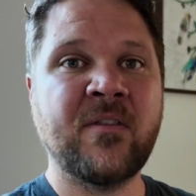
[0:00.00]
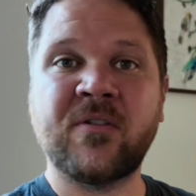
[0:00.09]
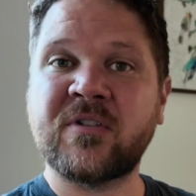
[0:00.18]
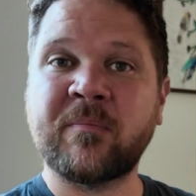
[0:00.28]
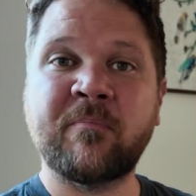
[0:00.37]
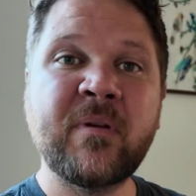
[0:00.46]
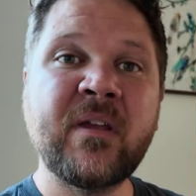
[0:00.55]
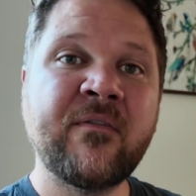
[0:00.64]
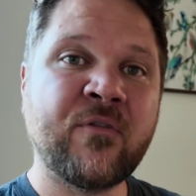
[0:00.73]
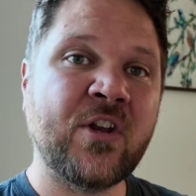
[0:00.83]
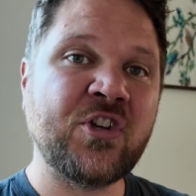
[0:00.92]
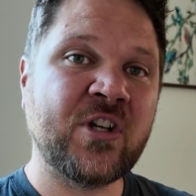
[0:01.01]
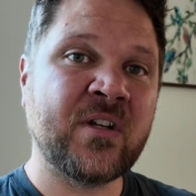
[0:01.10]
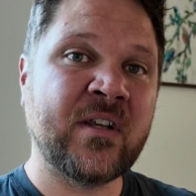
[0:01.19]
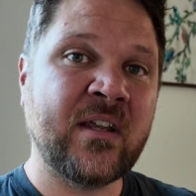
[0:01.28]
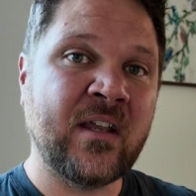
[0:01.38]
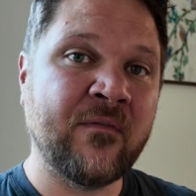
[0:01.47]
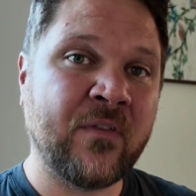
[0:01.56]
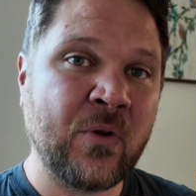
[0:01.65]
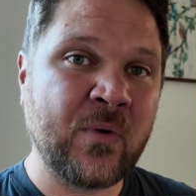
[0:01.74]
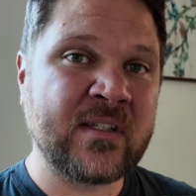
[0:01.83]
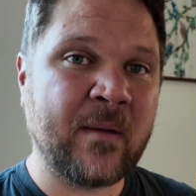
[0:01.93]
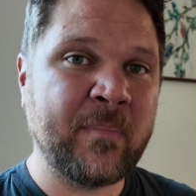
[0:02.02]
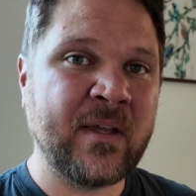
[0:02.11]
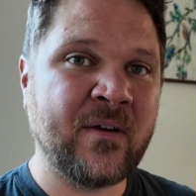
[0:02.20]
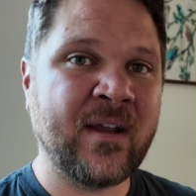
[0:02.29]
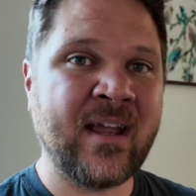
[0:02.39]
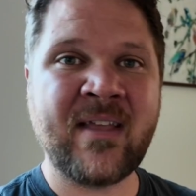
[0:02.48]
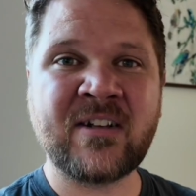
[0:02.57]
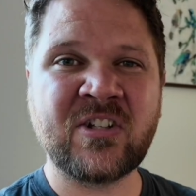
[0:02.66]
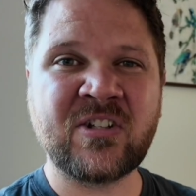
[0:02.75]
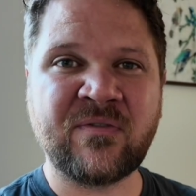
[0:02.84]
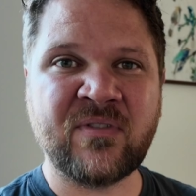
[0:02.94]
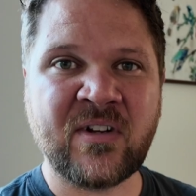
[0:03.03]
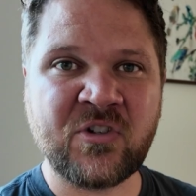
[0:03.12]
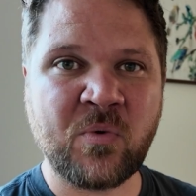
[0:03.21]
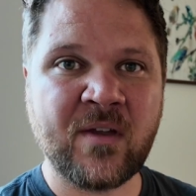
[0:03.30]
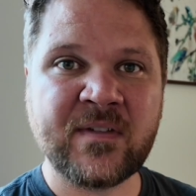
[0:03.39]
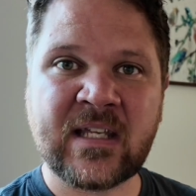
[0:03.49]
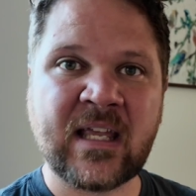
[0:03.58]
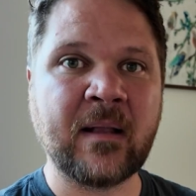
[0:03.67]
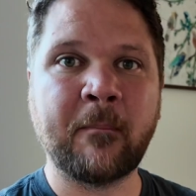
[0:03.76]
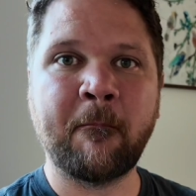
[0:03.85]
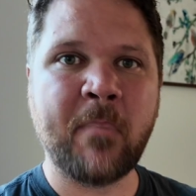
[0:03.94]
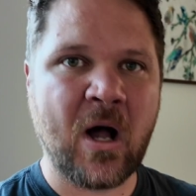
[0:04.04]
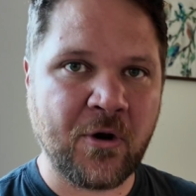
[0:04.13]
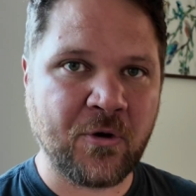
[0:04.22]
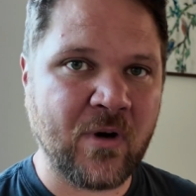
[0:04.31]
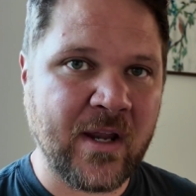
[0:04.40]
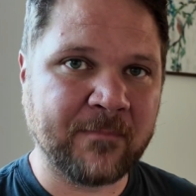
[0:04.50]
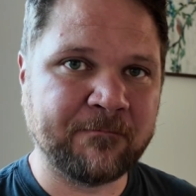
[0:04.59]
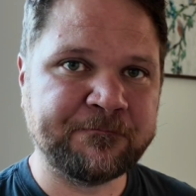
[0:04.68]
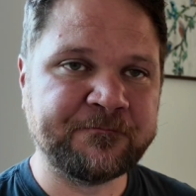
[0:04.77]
There's a big French influence up here, and that's just the French way of saying Oreille.